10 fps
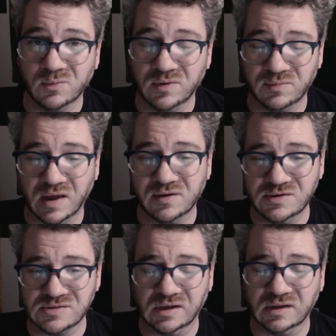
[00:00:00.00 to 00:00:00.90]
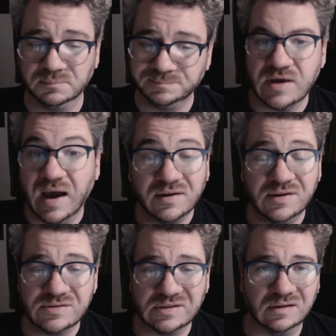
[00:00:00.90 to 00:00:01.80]
would without using it. So how to
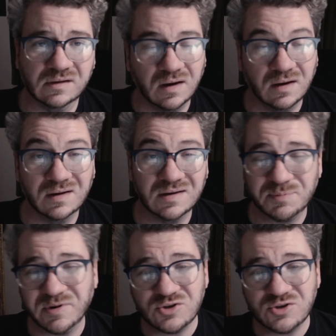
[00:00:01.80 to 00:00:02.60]
use it? It's pretty